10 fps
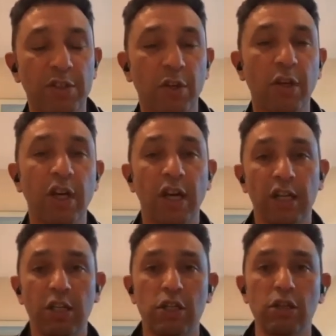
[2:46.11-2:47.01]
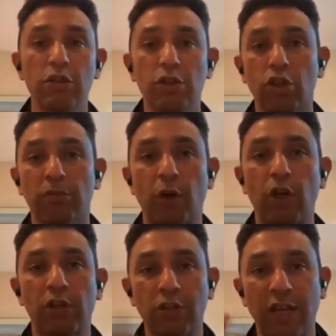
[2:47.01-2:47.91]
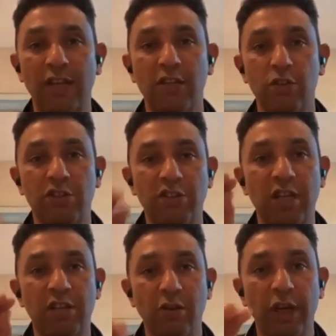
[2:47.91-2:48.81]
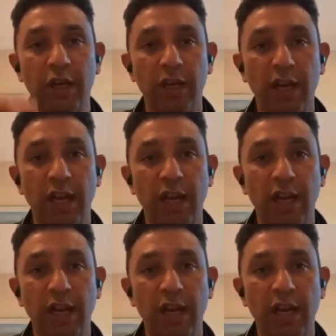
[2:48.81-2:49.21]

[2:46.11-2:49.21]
So you use those balls to get your strength going.